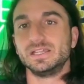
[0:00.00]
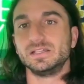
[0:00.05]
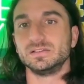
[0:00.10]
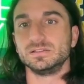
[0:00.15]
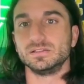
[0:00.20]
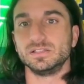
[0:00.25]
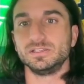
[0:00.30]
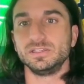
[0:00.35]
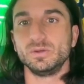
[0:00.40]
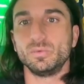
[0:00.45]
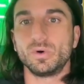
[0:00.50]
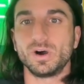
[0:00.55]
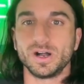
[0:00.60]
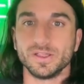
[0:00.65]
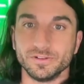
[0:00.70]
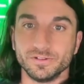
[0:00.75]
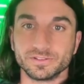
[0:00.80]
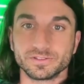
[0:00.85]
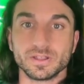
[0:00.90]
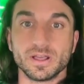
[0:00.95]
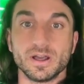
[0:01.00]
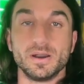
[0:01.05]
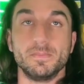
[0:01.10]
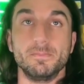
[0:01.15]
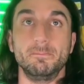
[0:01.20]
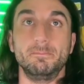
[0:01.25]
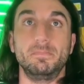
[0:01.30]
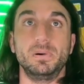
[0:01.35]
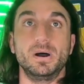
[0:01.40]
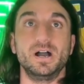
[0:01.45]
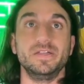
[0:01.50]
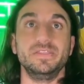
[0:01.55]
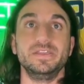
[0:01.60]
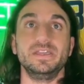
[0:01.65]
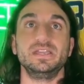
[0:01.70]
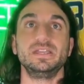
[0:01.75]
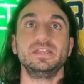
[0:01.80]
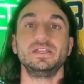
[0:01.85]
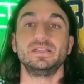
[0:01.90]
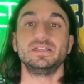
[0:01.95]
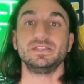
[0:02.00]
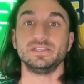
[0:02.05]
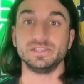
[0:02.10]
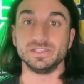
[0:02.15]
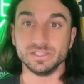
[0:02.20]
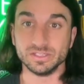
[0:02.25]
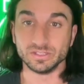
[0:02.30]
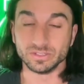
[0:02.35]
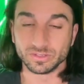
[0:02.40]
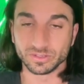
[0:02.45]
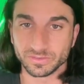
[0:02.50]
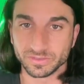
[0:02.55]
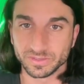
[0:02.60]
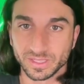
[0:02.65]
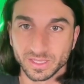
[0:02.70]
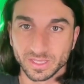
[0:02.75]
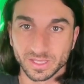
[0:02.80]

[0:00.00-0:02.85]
Lindy Waters, Buddy, Hield,